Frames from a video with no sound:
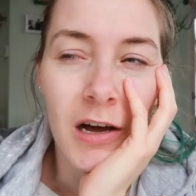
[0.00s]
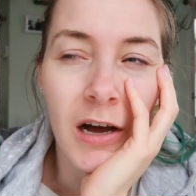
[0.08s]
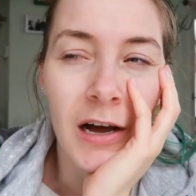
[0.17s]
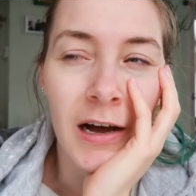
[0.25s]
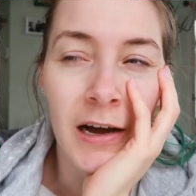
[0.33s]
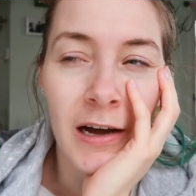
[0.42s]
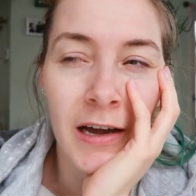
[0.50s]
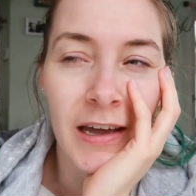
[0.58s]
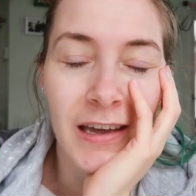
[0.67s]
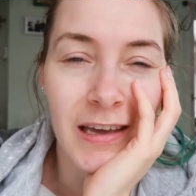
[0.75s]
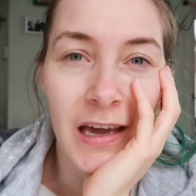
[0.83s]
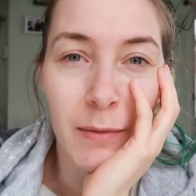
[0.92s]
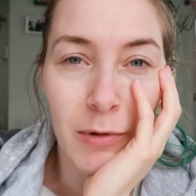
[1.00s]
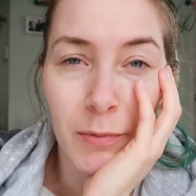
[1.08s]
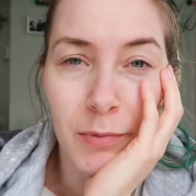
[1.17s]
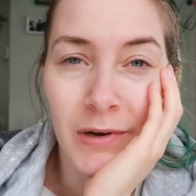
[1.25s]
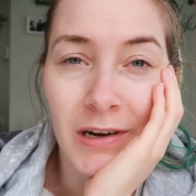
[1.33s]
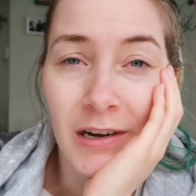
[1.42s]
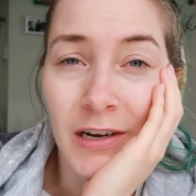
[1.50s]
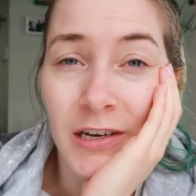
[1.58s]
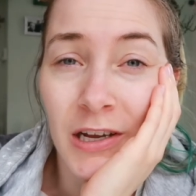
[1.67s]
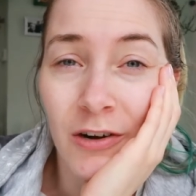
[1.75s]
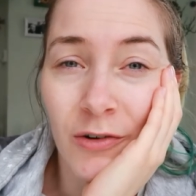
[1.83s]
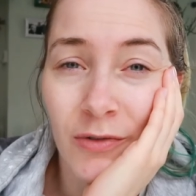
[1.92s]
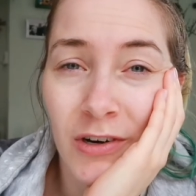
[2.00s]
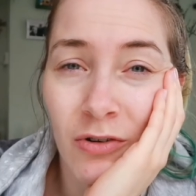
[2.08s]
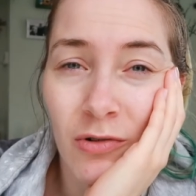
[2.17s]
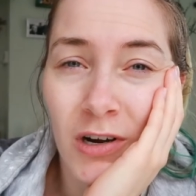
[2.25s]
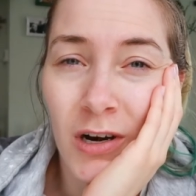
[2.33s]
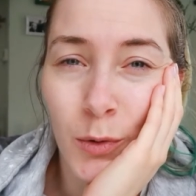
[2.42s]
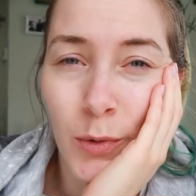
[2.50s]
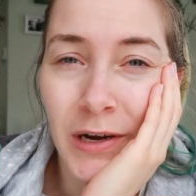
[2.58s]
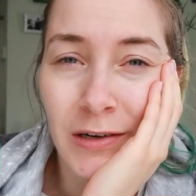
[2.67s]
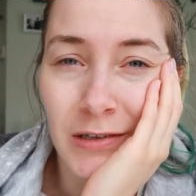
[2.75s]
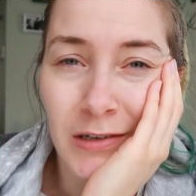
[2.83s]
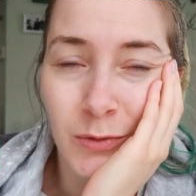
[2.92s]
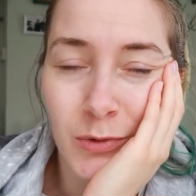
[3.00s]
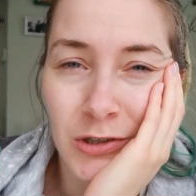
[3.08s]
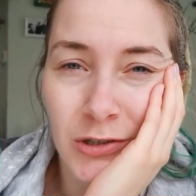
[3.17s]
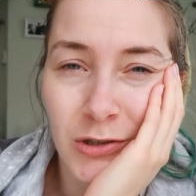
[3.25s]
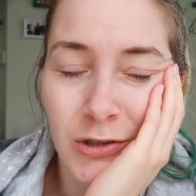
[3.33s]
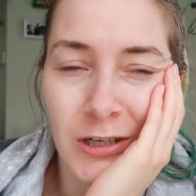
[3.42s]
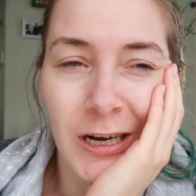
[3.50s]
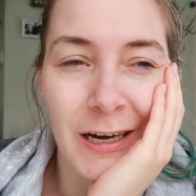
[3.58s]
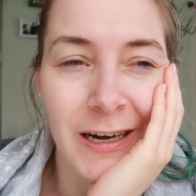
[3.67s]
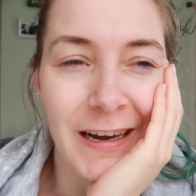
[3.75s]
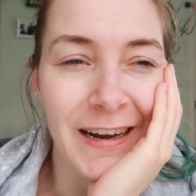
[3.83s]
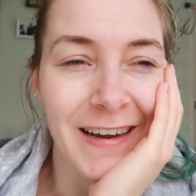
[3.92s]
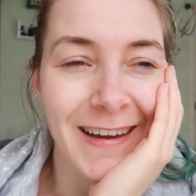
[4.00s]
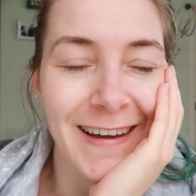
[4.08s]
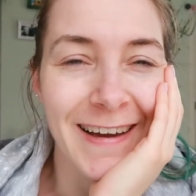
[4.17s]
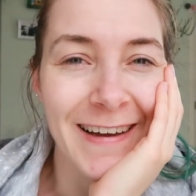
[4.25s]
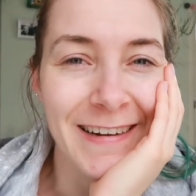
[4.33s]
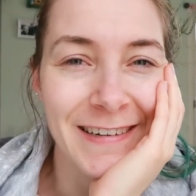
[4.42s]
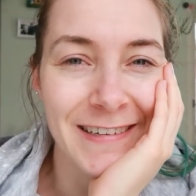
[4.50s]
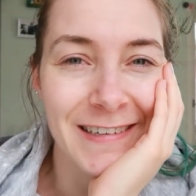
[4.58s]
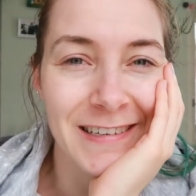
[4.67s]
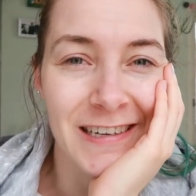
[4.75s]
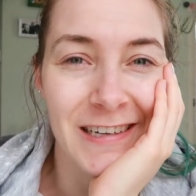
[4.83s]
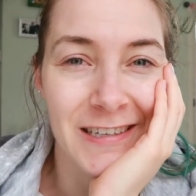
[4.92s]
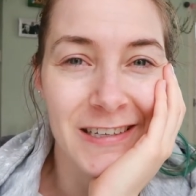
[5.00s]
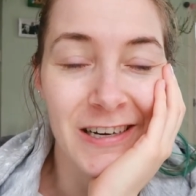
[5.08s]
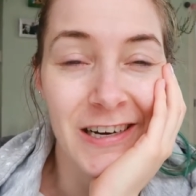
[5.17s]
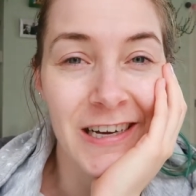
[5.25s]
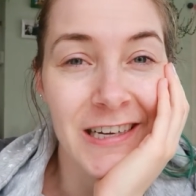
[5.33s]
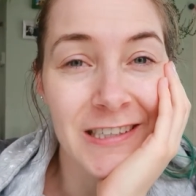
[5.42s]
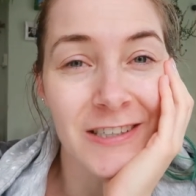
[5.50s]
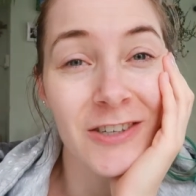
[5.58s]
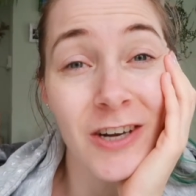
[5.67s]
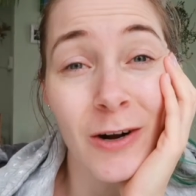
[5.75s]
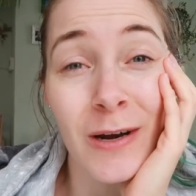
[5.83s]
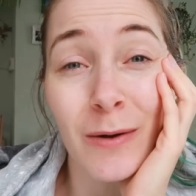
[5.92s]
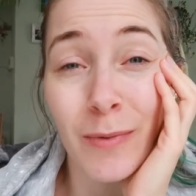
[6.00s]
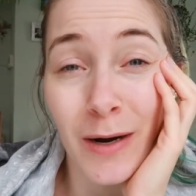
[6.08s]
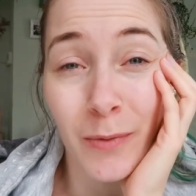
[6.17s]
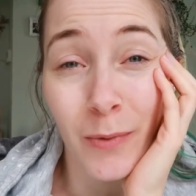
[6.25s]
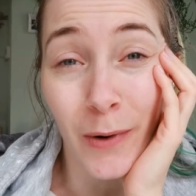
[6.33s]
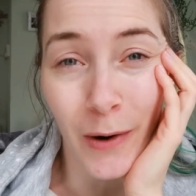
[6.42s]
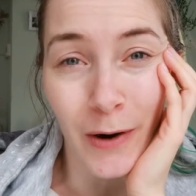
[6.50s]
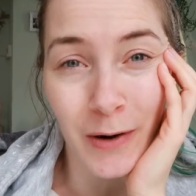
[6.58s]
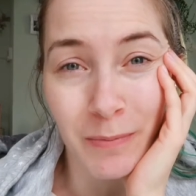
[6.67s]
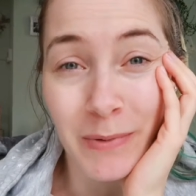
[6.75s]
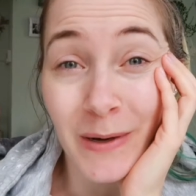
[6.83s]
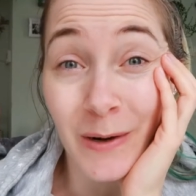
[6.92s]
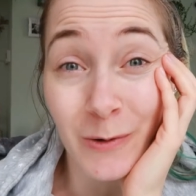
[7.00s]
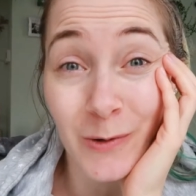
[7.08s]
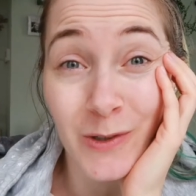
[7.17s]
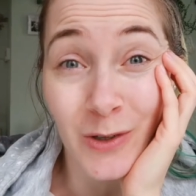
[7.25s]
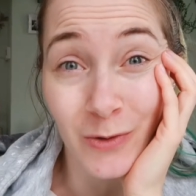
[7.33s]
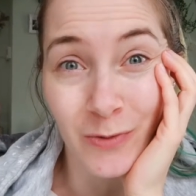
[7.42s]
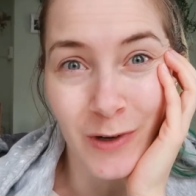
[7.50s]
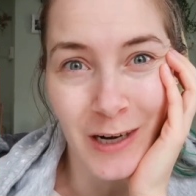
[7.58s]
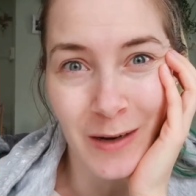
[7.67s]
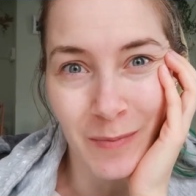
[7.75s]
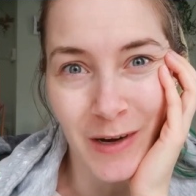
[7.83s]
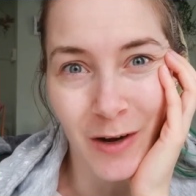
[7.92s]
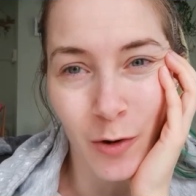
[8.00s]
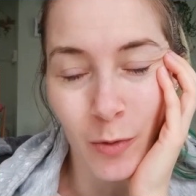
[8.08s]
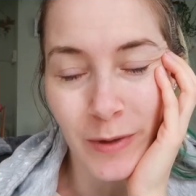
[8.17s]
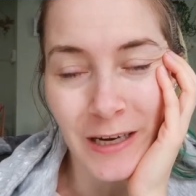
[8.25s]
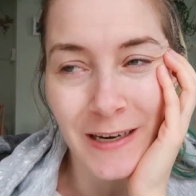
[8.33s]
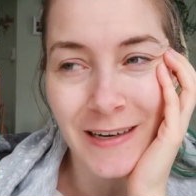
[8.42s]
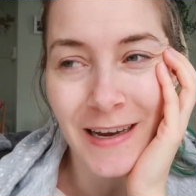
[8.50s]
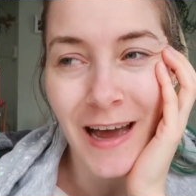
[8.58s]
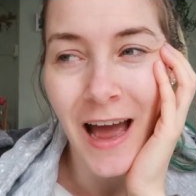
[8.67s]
I came up with an idea of a new colorway that I wanted to dye. And since dyeing is not only my work but also really my hobby,